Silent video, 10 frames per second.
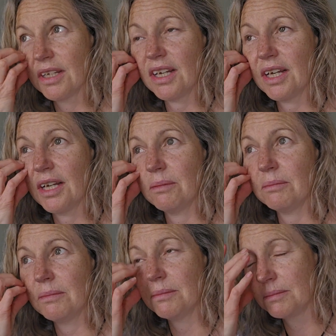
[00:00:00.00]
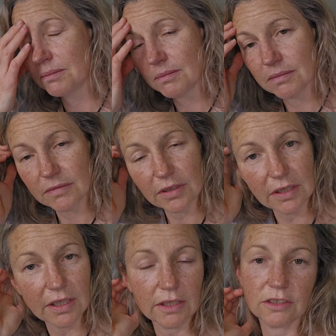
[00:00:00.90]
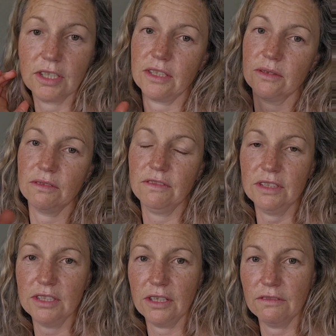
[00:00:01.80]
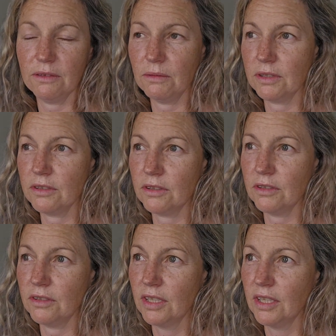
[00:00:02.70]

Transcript: You can go chat to a physio if you want to.